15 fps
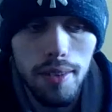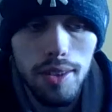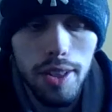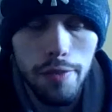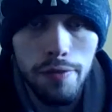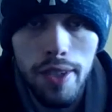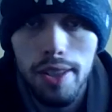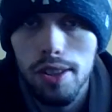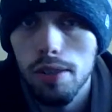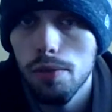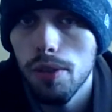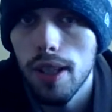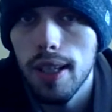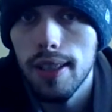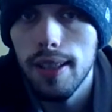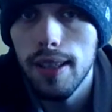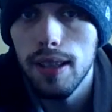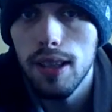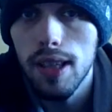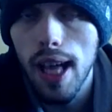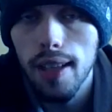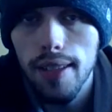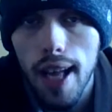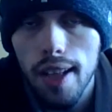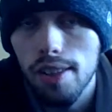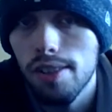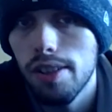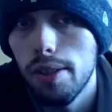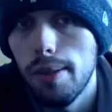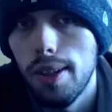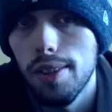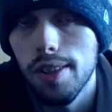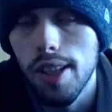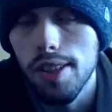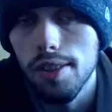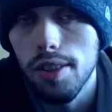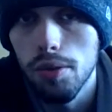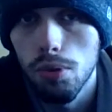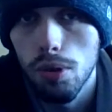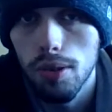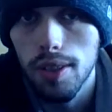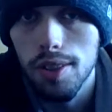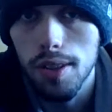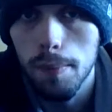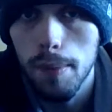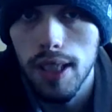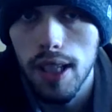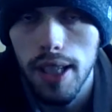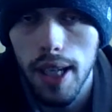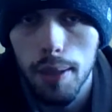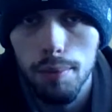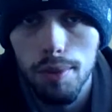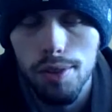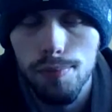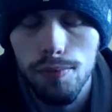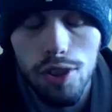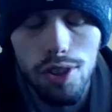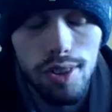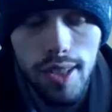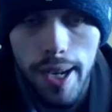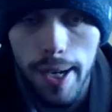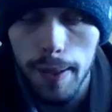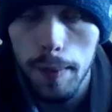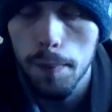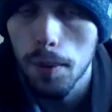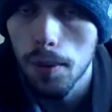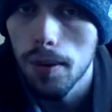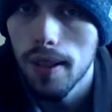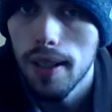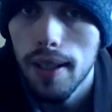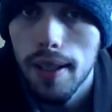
defensively, that last series against New Orleans on Monday night was just terrible.